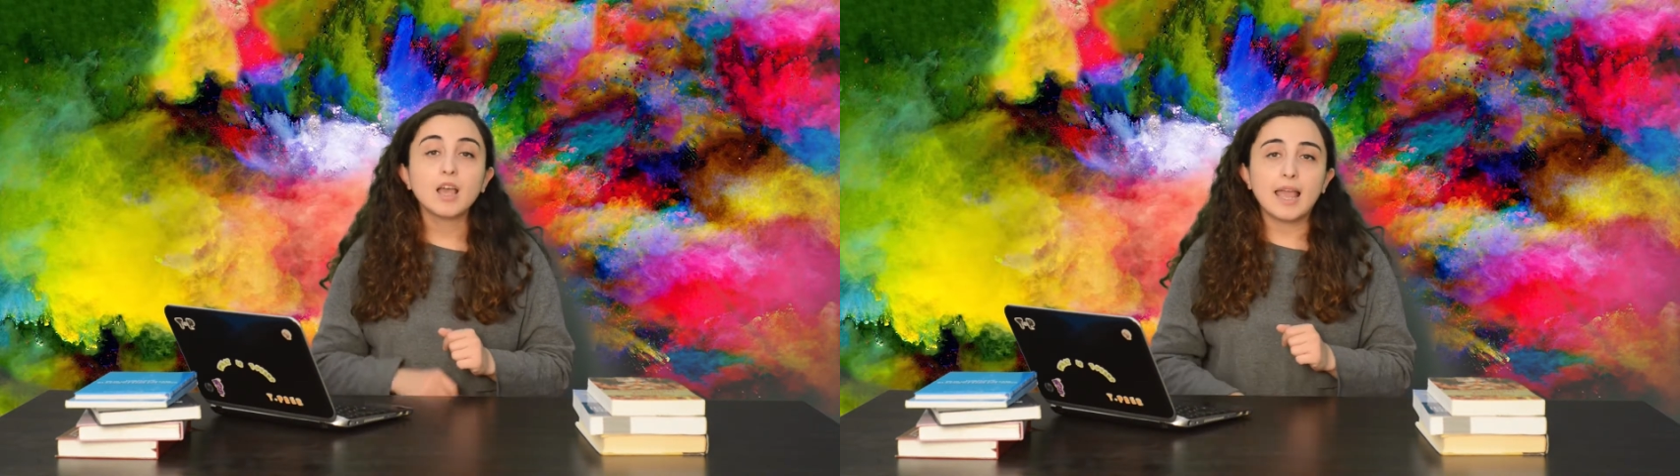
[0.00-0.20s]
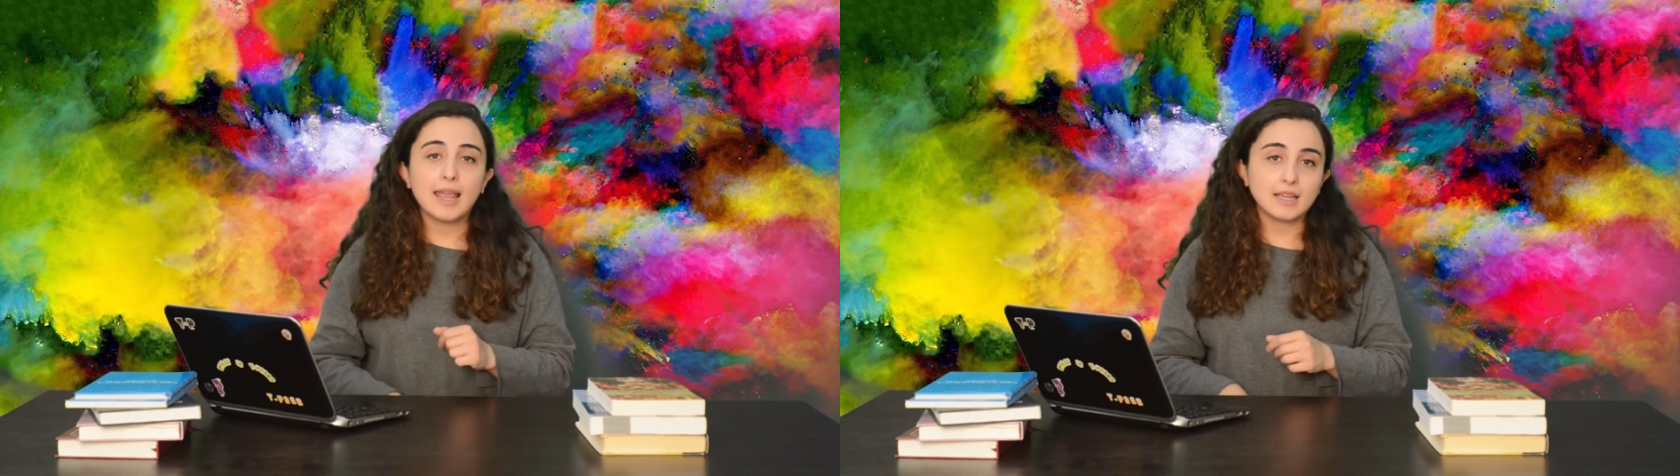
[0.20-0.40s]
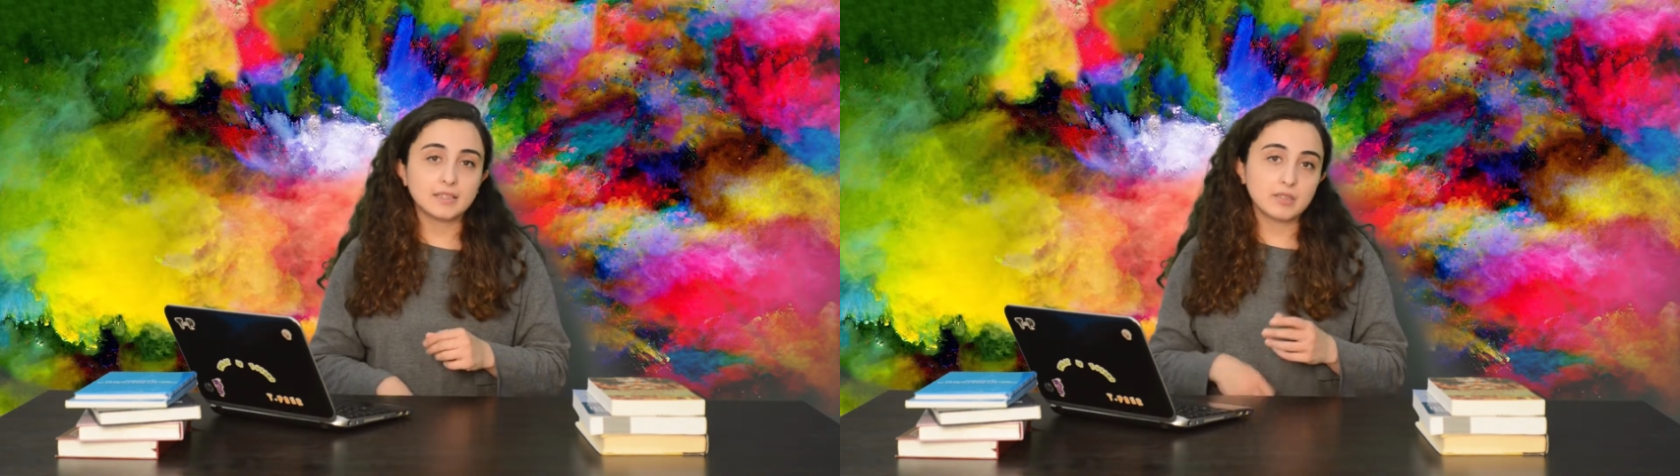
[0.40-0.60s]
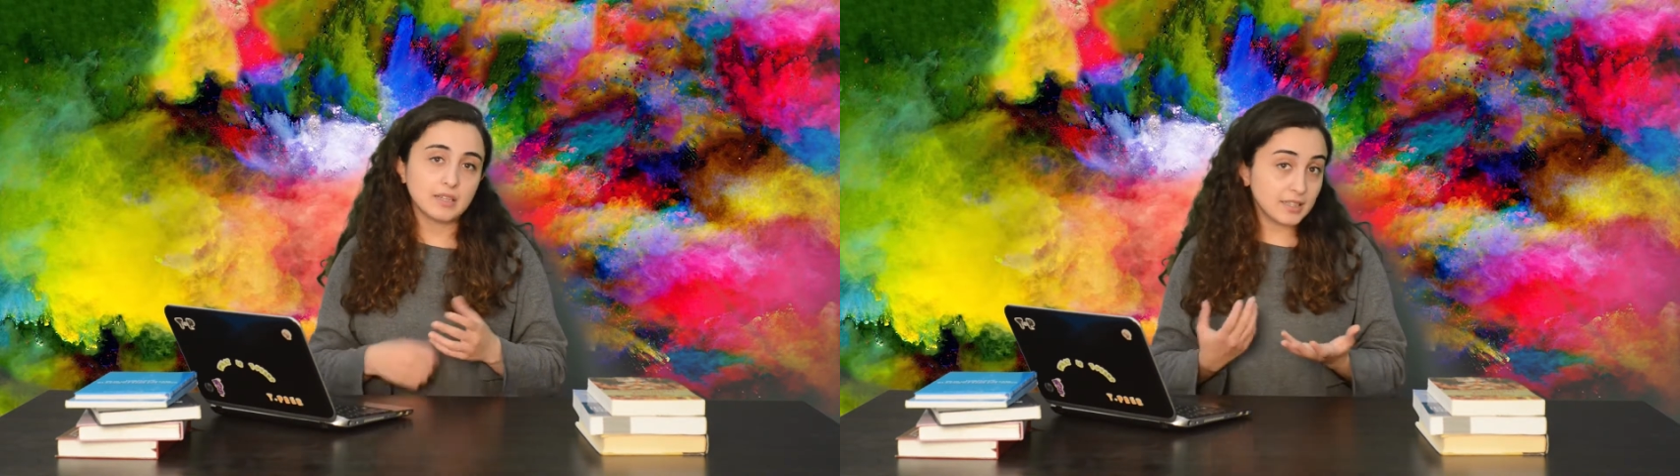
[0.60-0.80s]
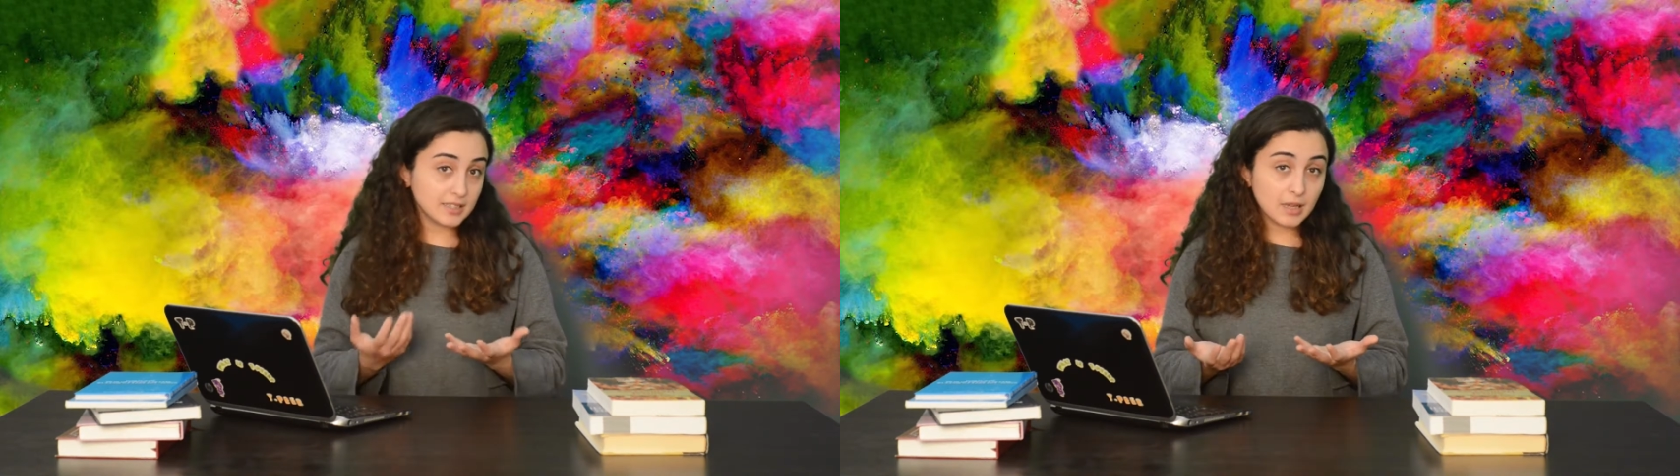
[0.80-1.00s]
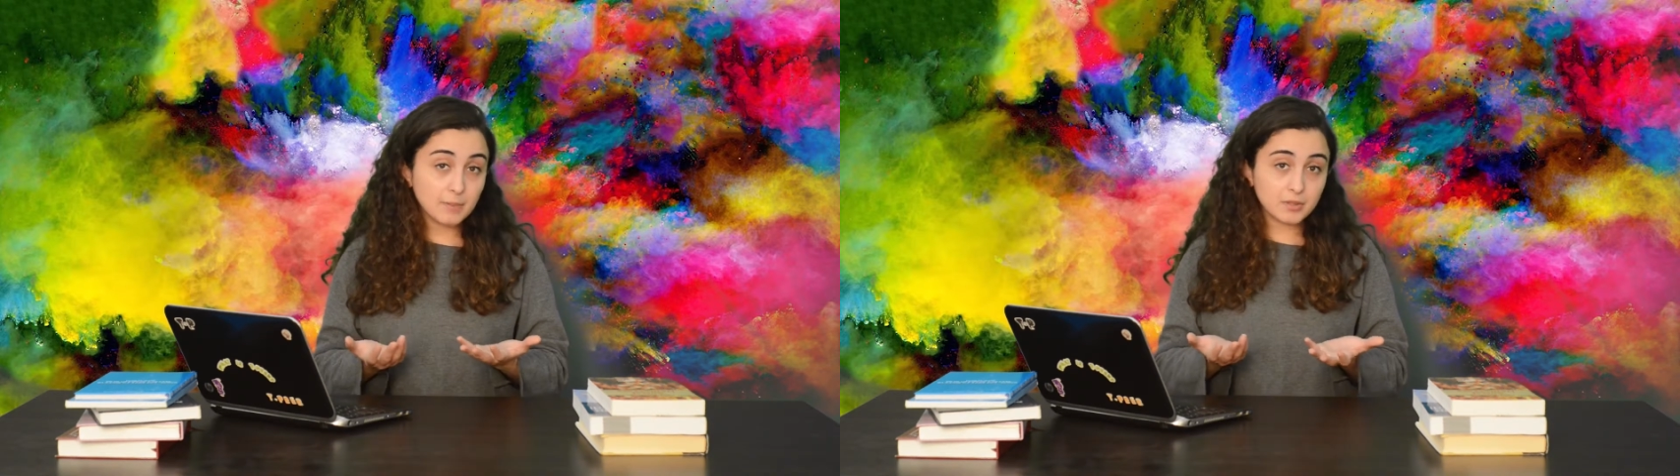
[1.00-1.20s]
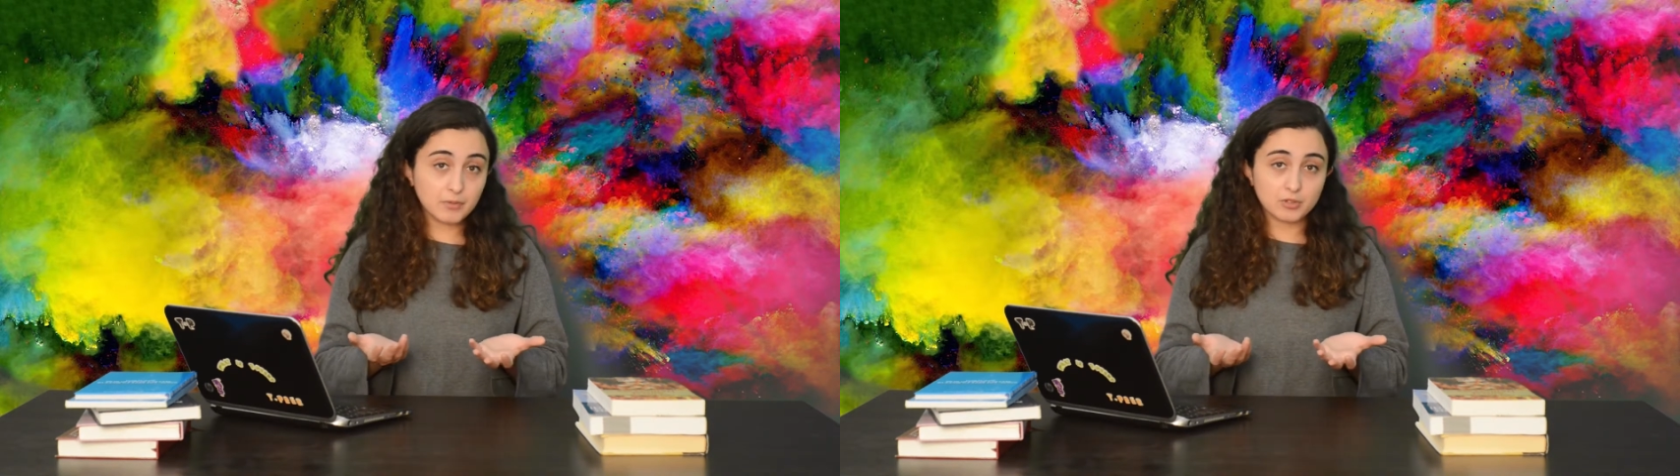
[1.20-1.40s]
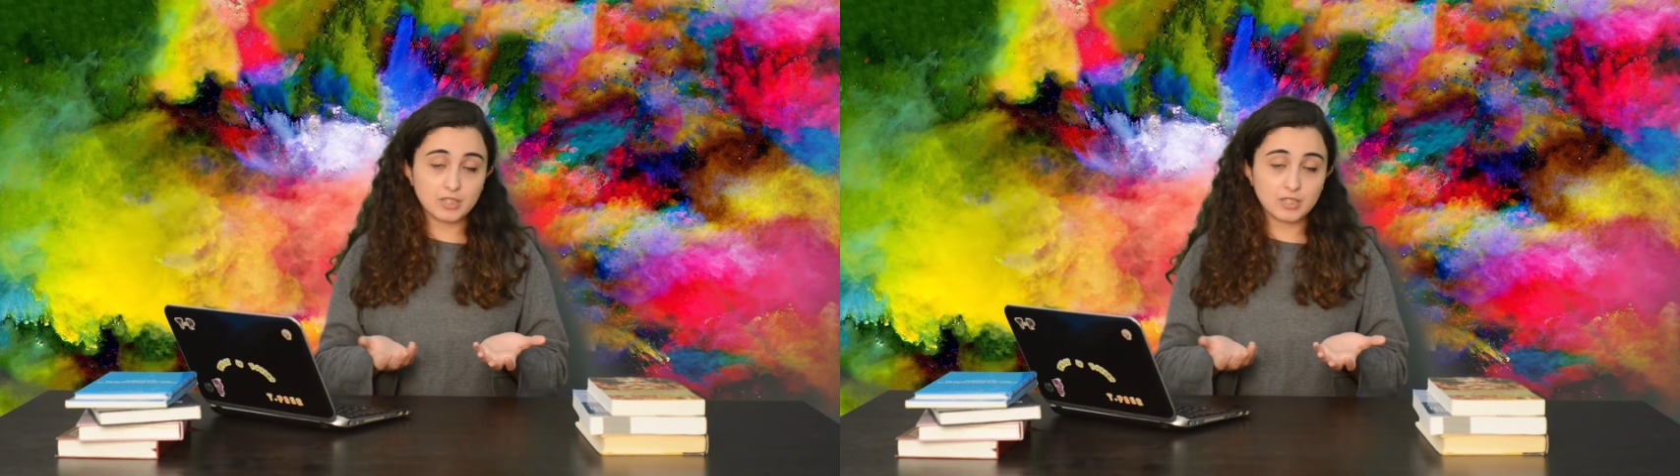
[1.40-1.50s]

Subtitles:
and an example for